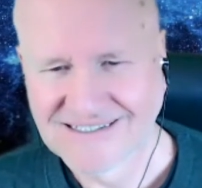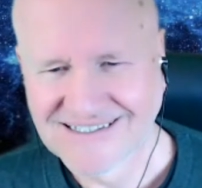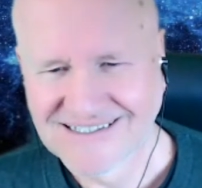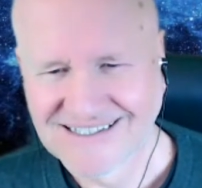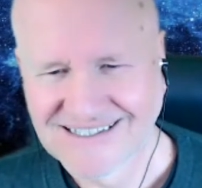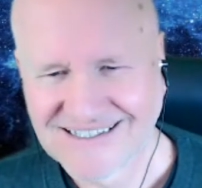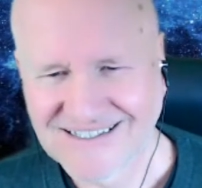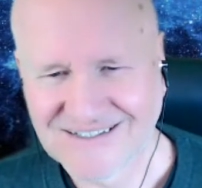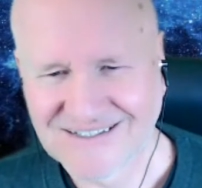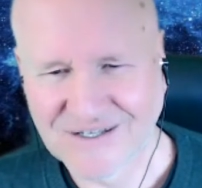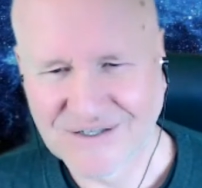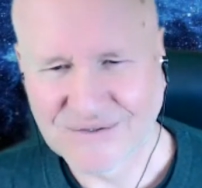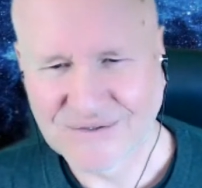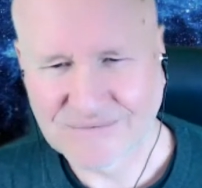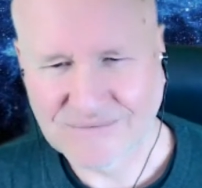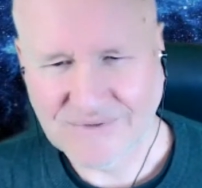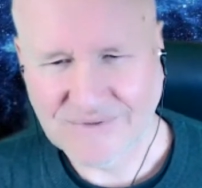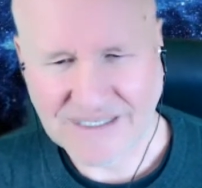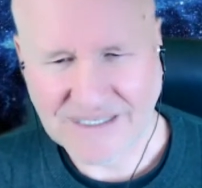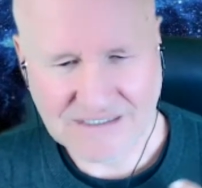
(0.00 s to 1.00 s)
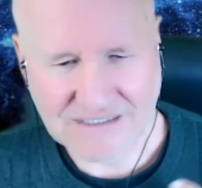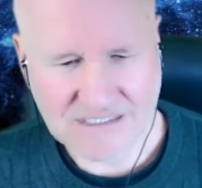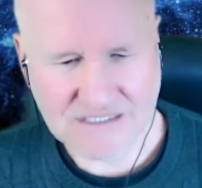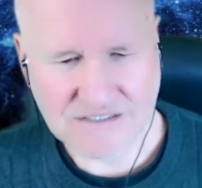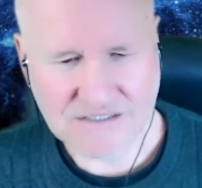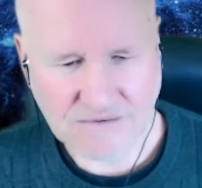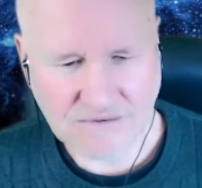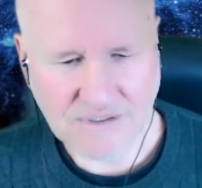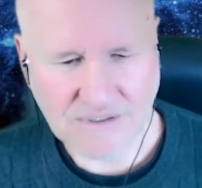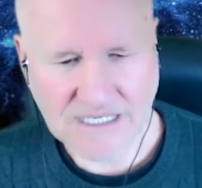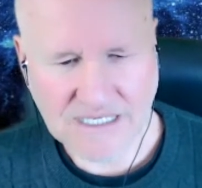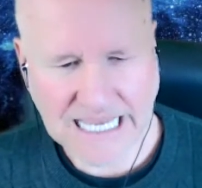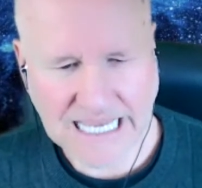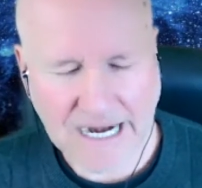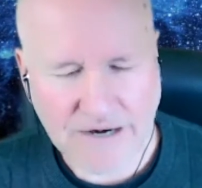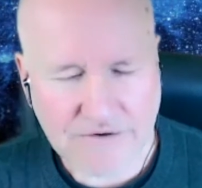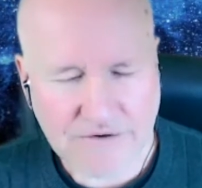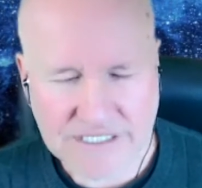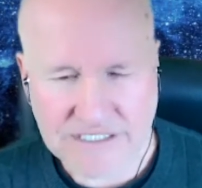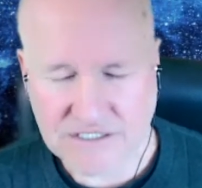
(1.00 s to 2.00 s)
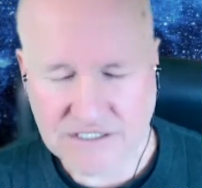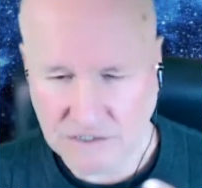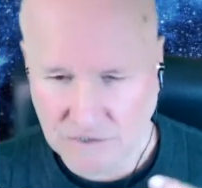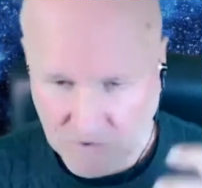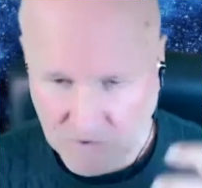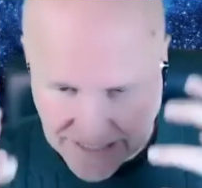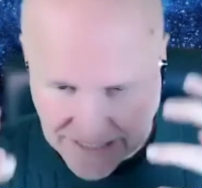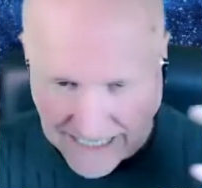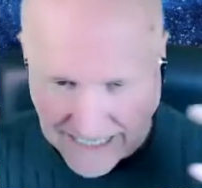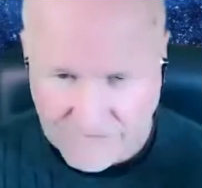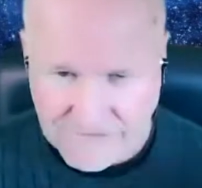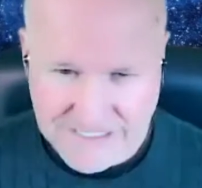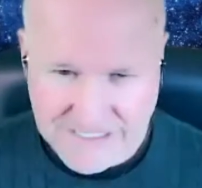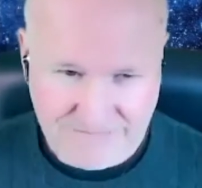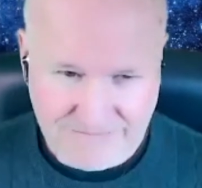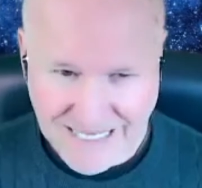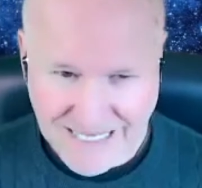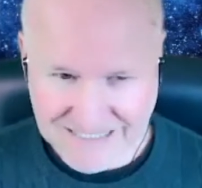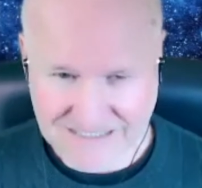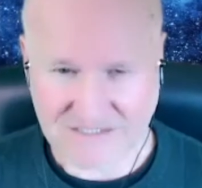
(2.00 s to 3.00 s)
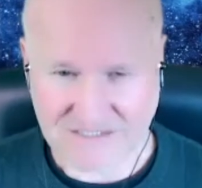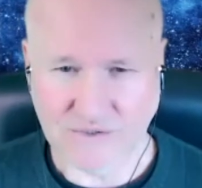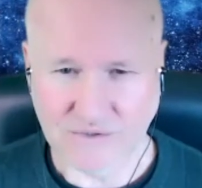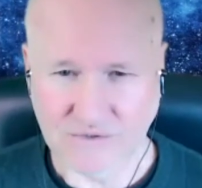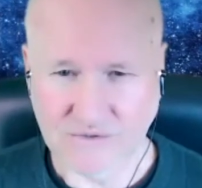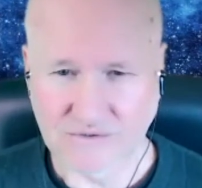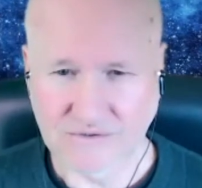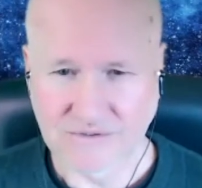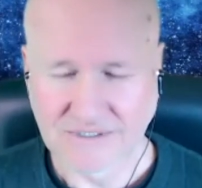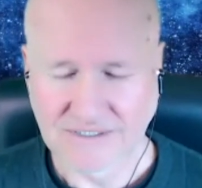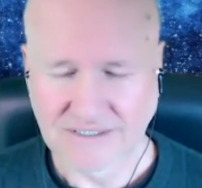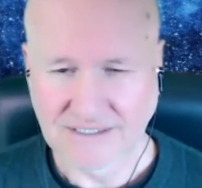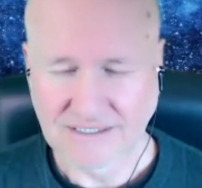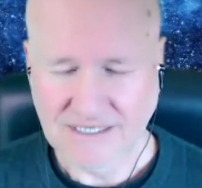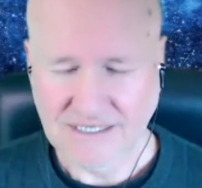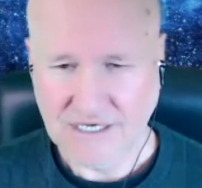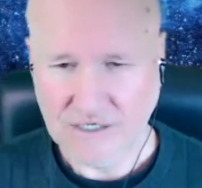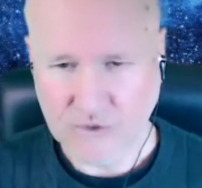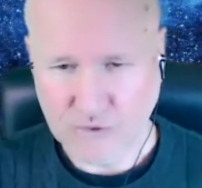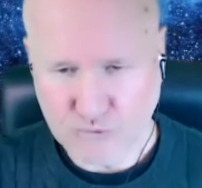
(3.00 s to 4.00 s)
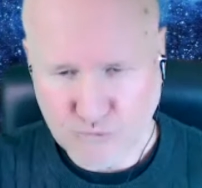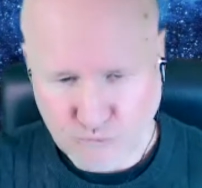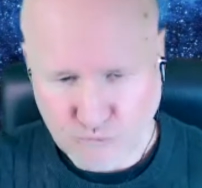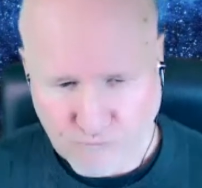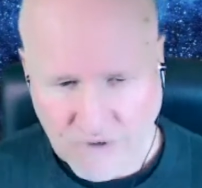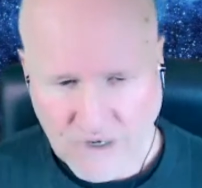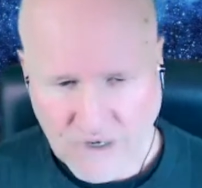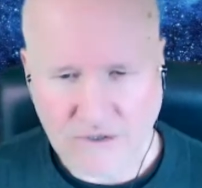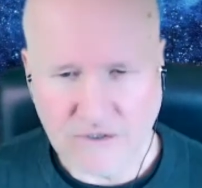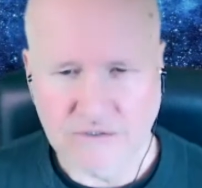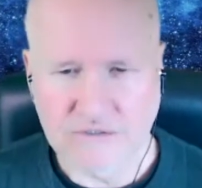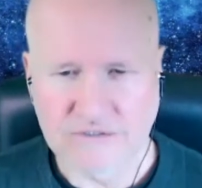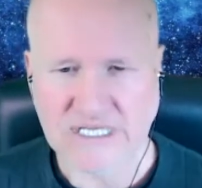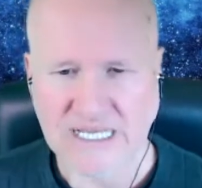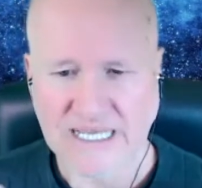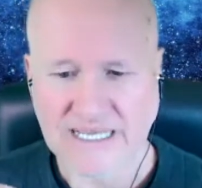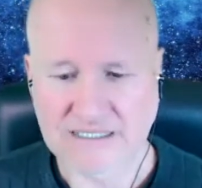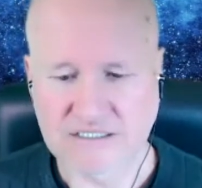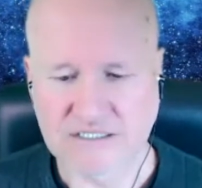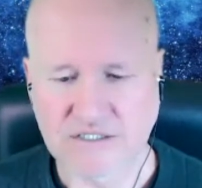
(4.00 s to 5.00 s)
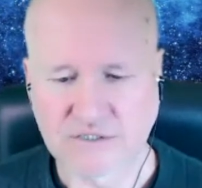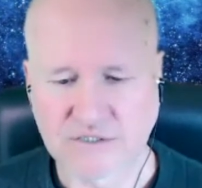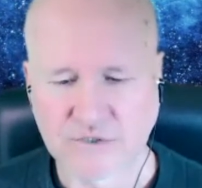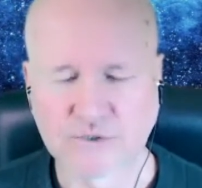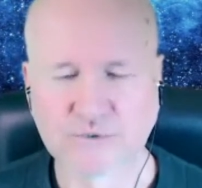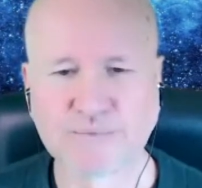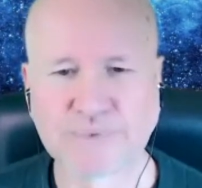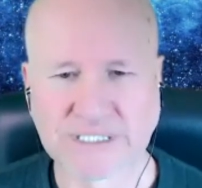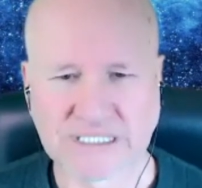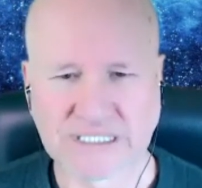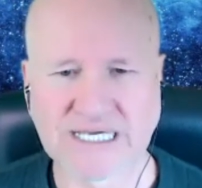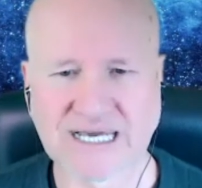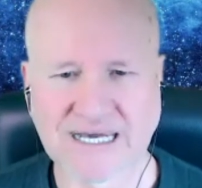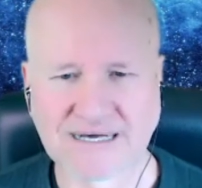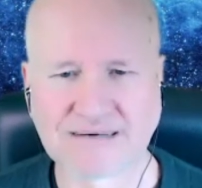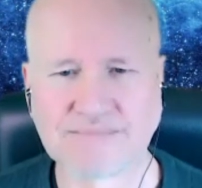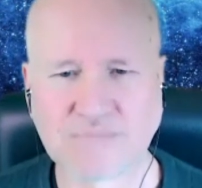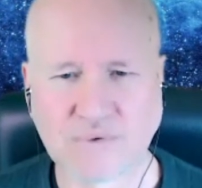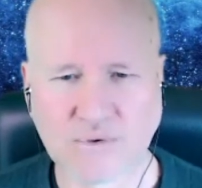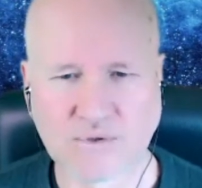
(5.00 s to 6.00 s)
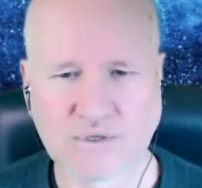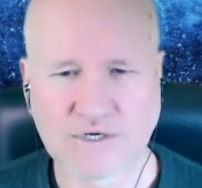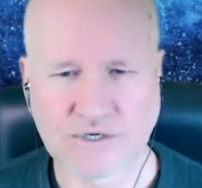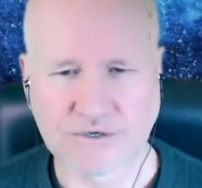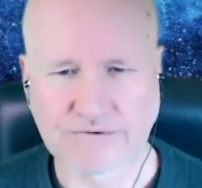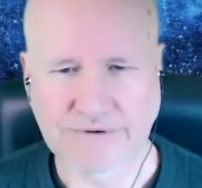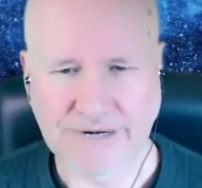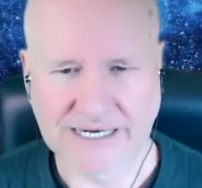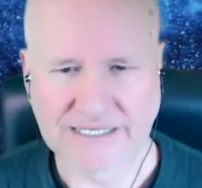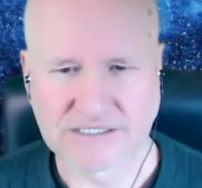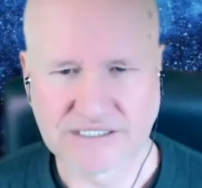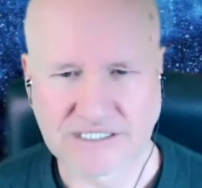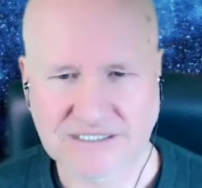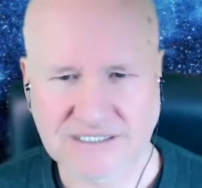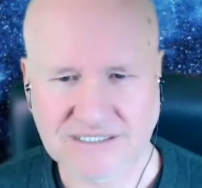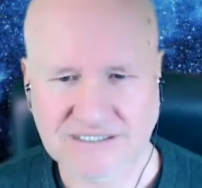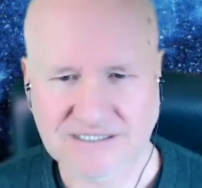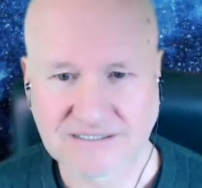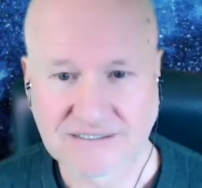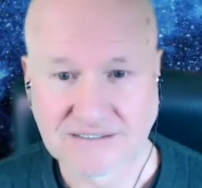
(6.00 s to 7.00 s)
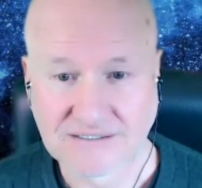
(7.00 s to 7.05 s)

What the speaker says: It's courage. Your courage muscle grows as you become more courageous.